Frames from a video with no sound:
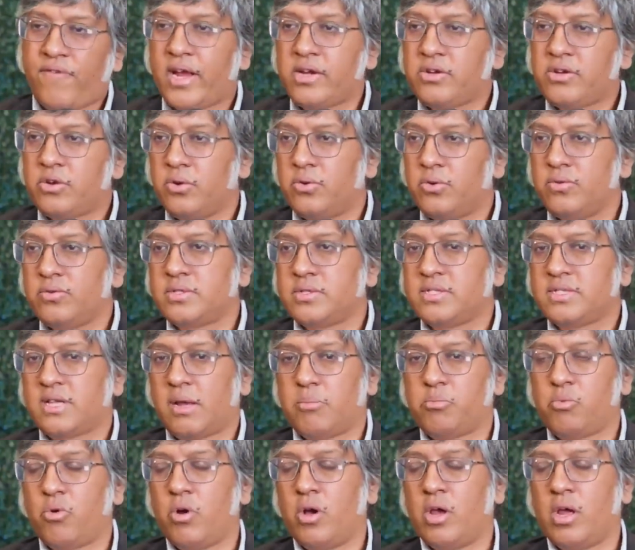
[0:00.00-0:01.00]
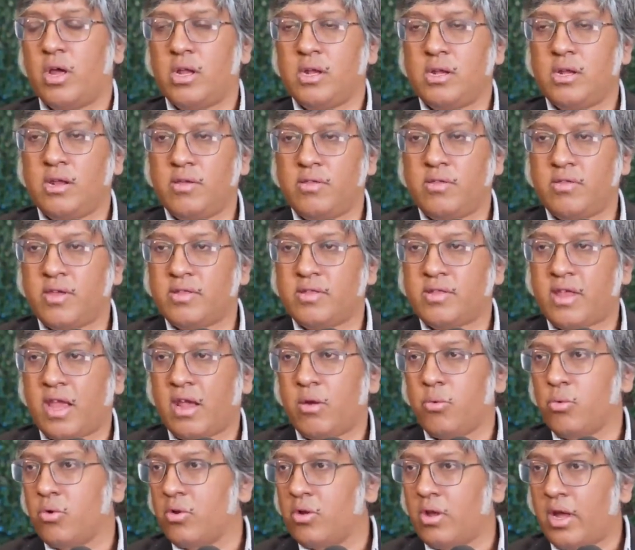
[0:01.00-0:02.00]
told someone that
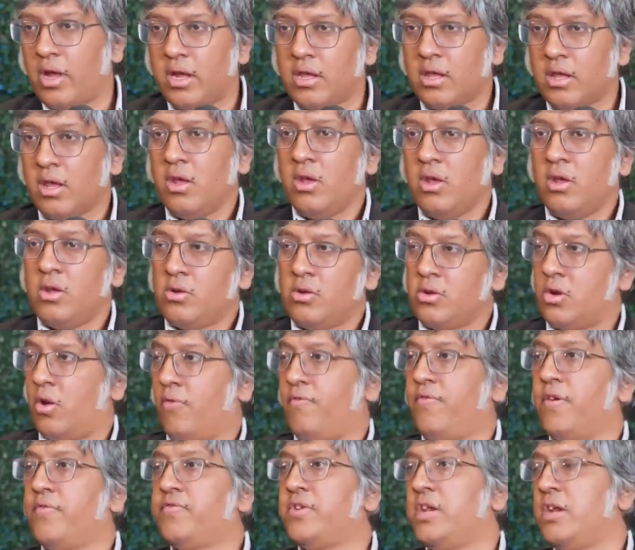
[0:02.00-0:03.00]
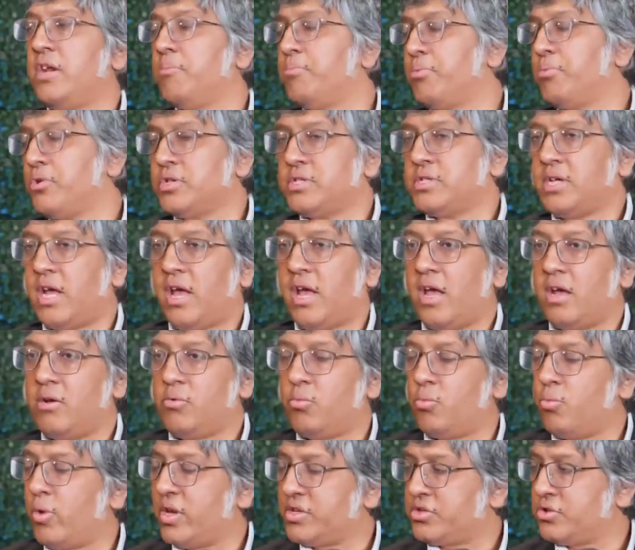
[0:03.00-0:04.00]
they were like, 15%
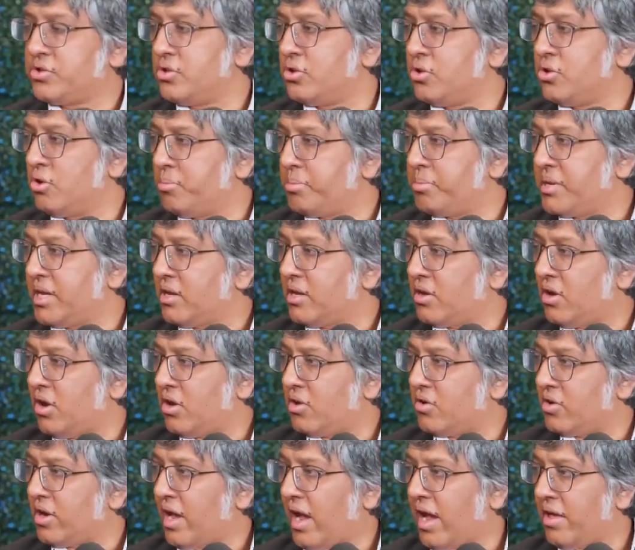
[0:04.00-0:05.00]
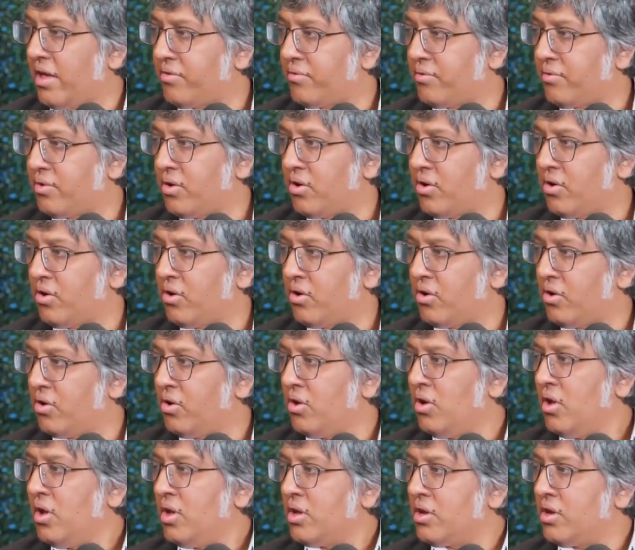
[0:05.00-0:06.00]
Western European
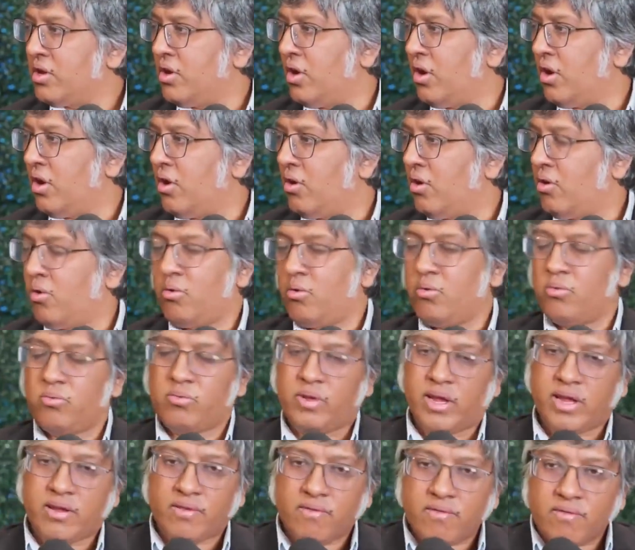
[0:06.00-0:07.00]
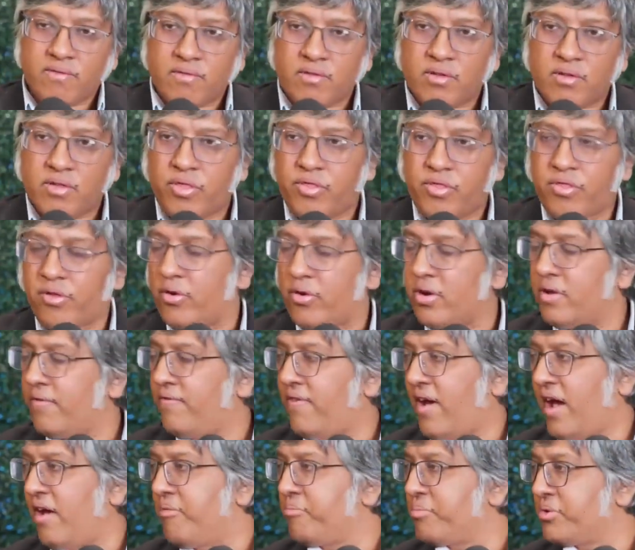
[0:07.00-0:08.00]
hunter-gatherer, like
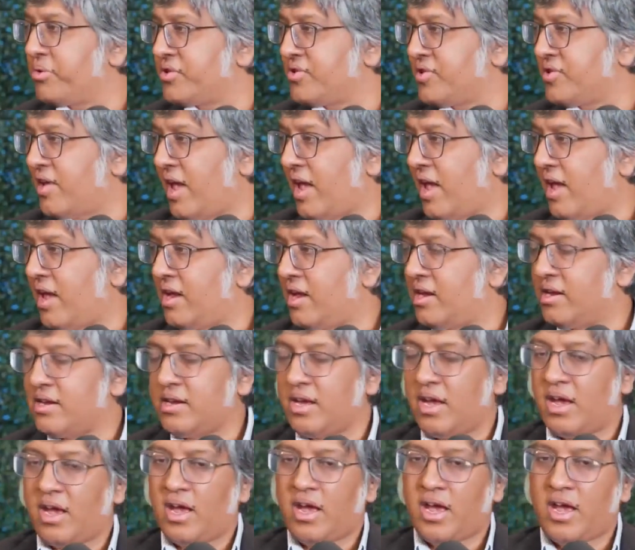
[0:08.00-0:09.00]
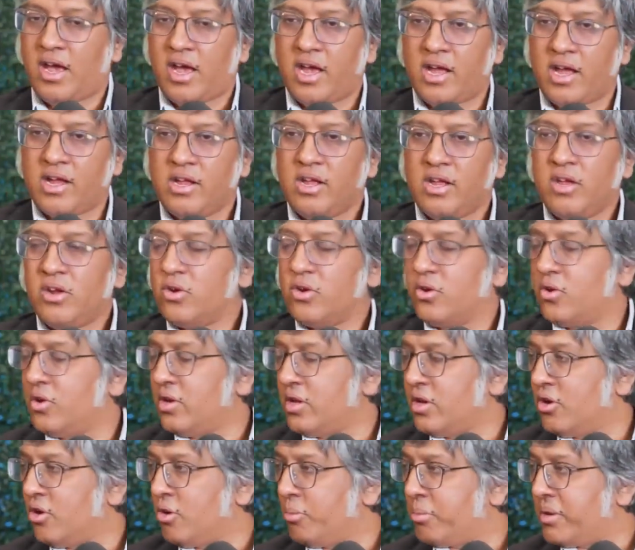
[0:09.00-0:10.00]
35%
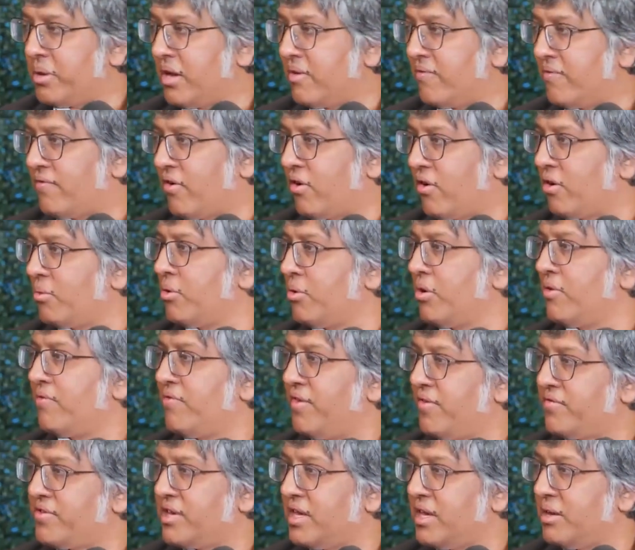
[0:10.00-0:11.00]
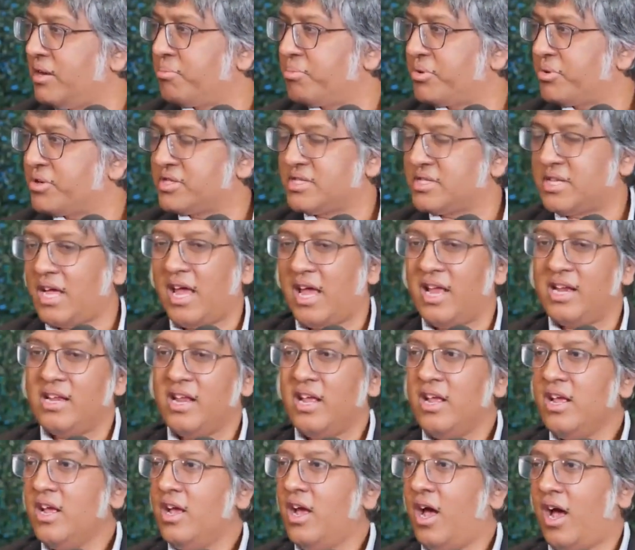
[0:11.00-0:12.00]
early European farmer and 15%
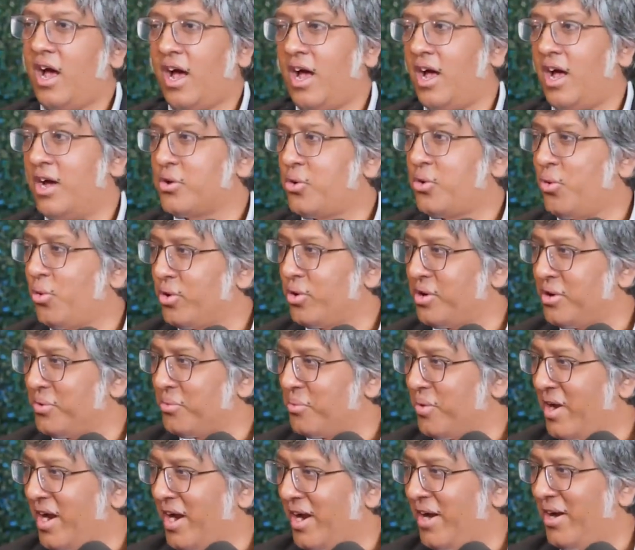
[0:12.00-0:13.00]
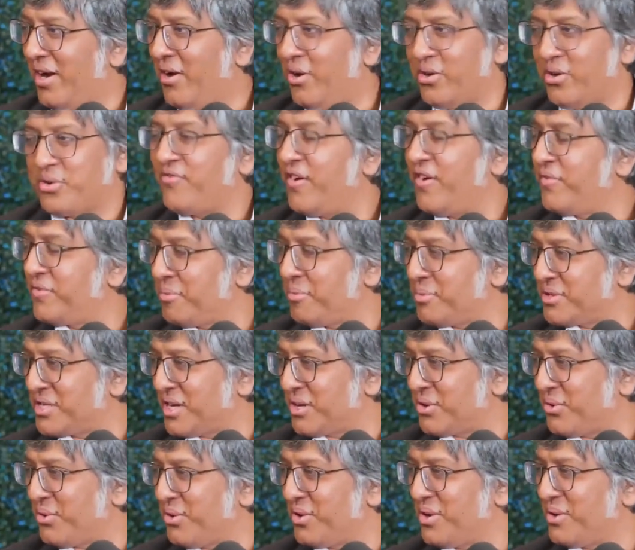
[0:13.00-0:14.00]
corded ware or
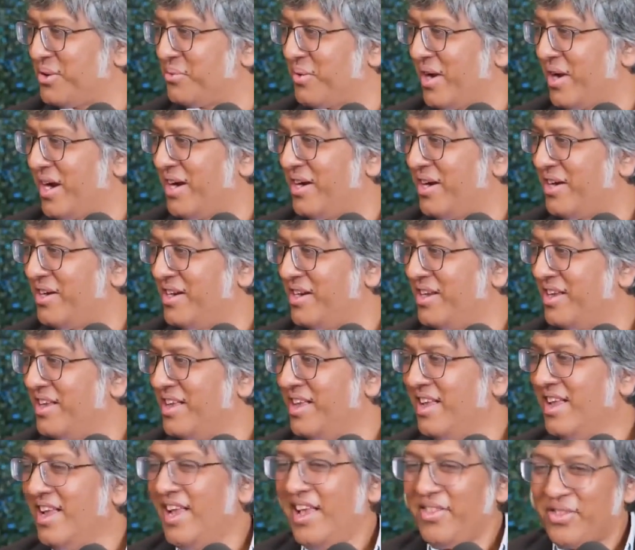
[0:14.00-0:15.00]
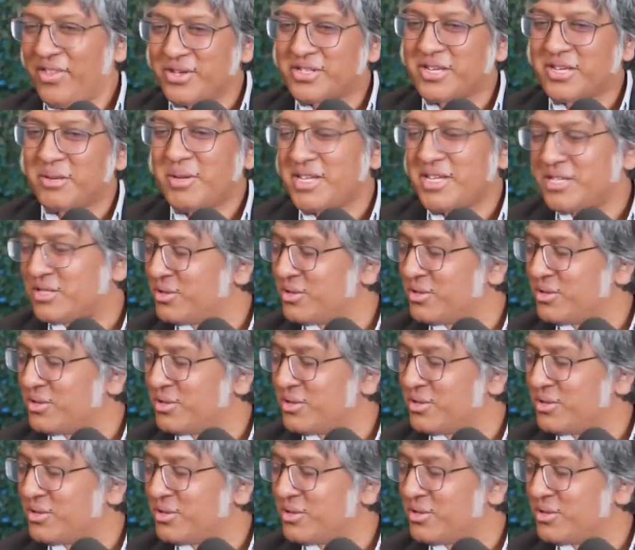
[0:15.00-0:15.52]
50% corded ware, there's going to be a